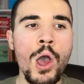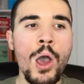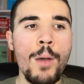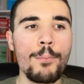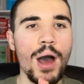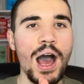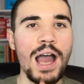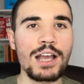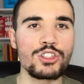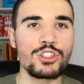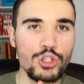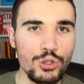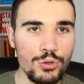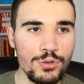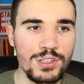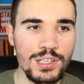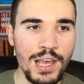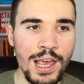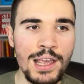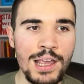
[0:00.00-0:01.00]
but I do
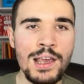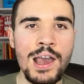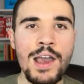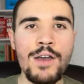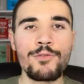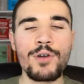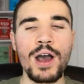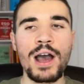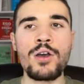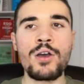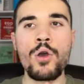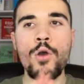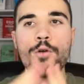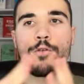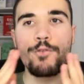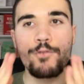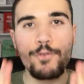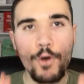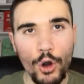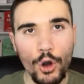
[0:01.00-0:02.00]
say that
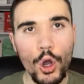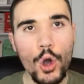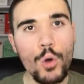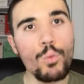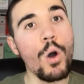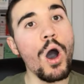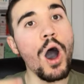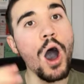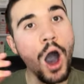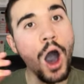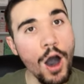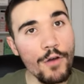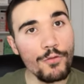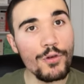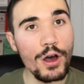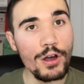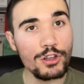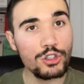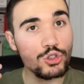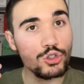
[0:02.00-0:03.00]
follow what
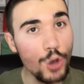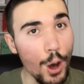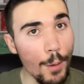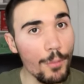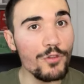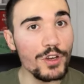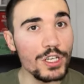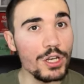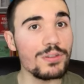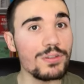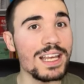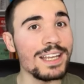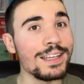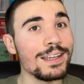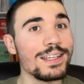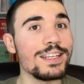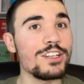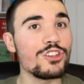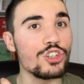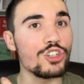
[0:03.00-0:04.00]
other top videos in a
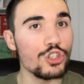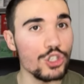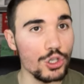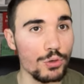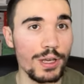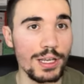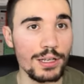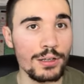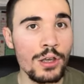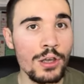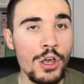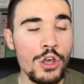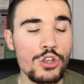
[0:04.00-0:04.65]
niche are doing.